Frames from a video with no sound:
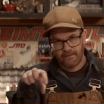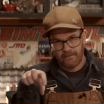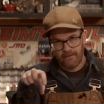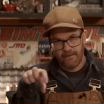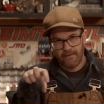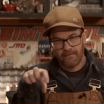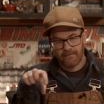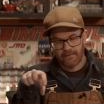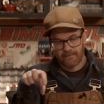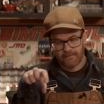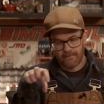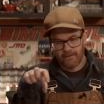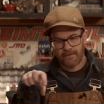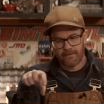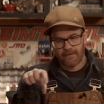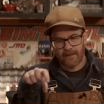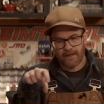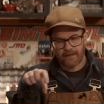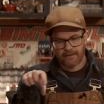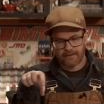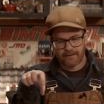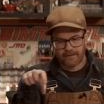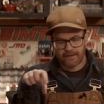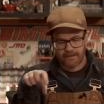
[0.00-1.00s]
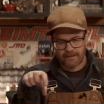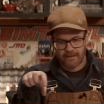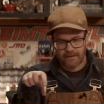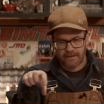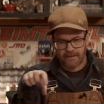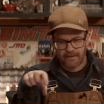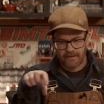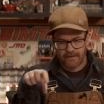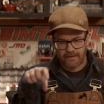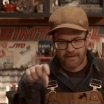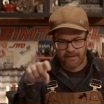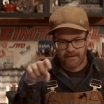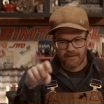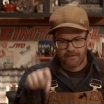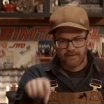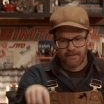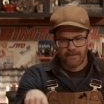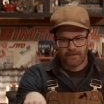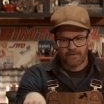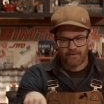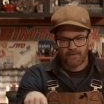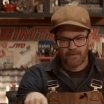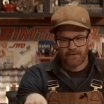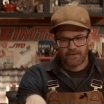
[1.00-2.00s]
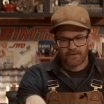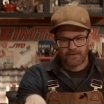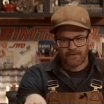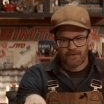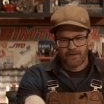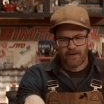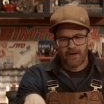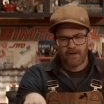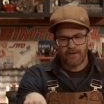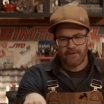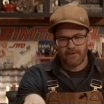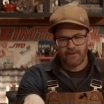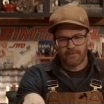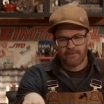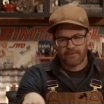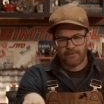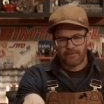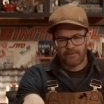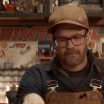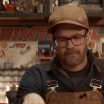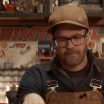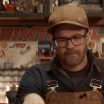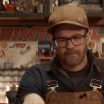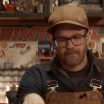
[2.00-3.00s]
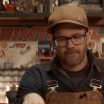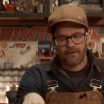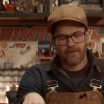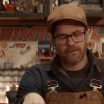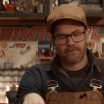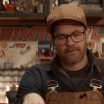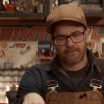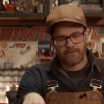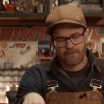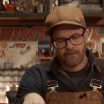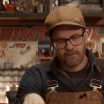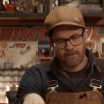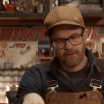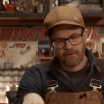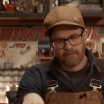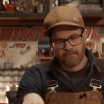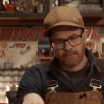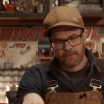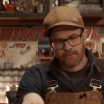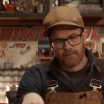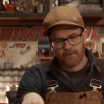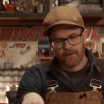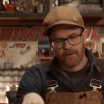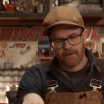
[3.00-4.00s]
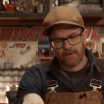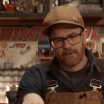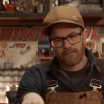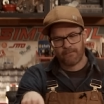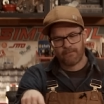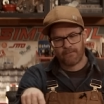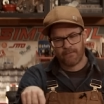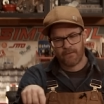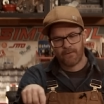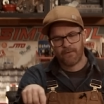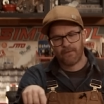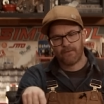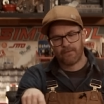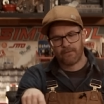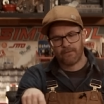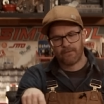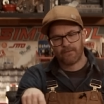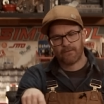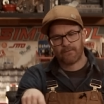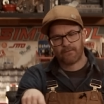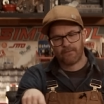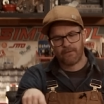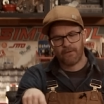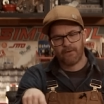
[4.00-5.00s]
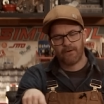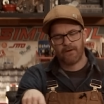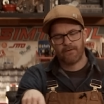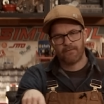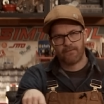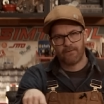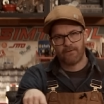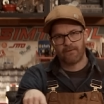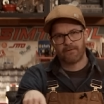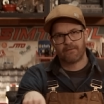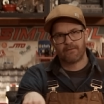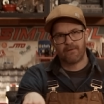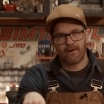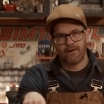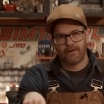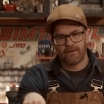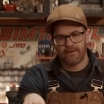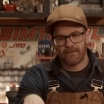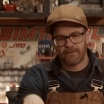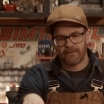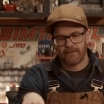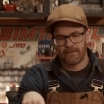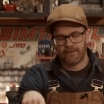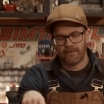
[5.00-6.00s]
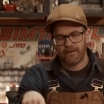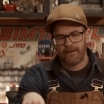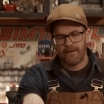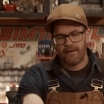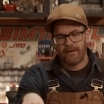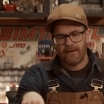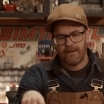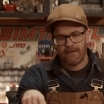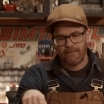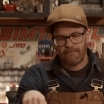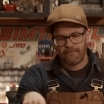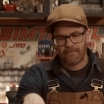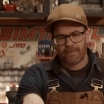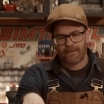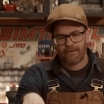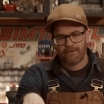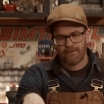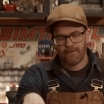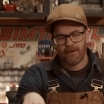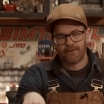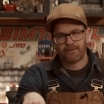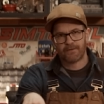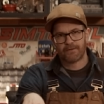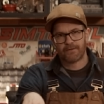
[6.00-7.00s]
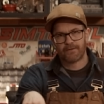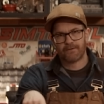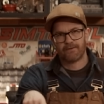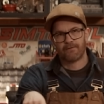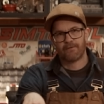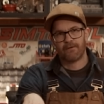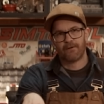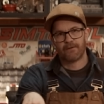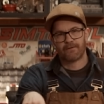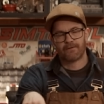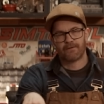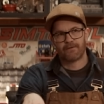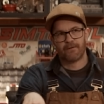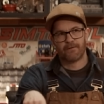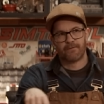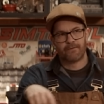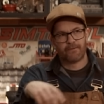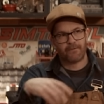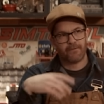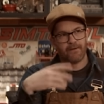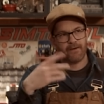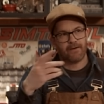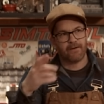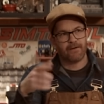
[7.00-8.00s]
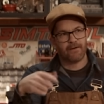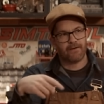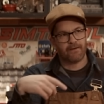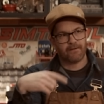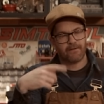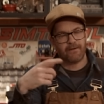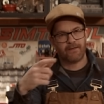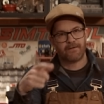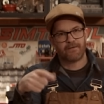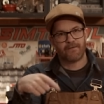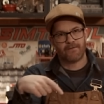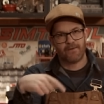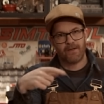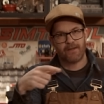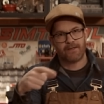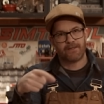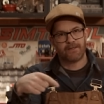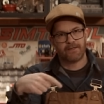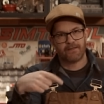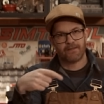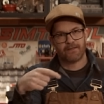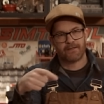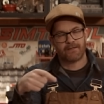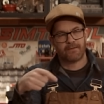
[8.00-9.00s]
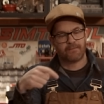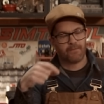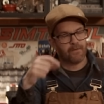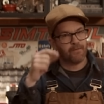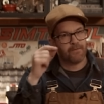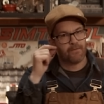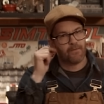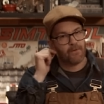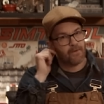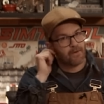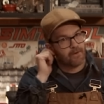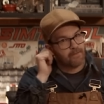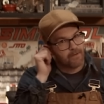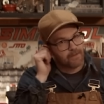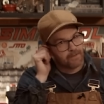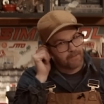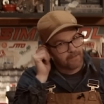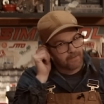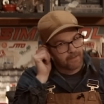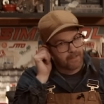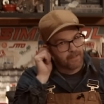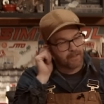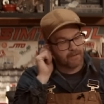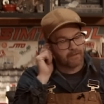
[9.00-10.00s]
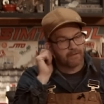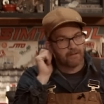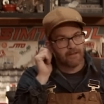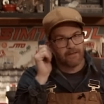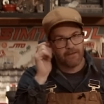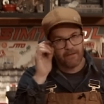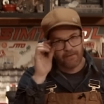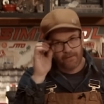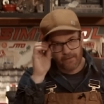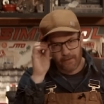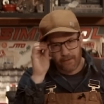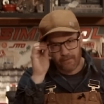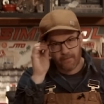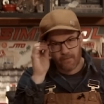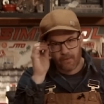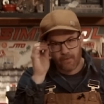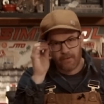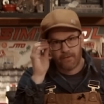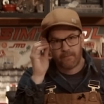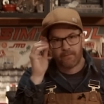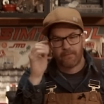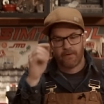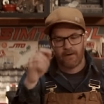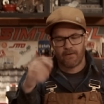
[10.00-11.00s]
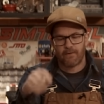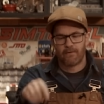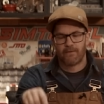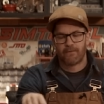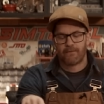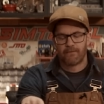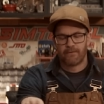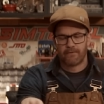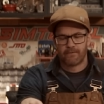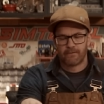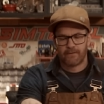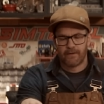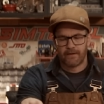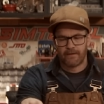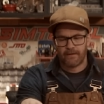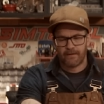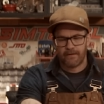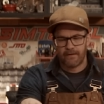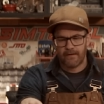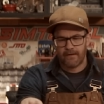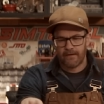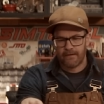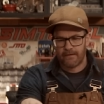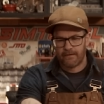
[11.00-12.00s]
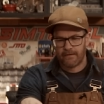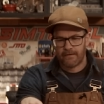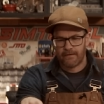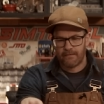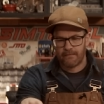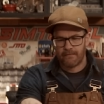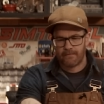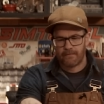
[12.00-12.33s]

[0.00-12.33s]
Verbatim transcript: even with that, this was kind of not doomed, but would would have required lots and lots of uh, iterations before we could get anything more powerful than uh,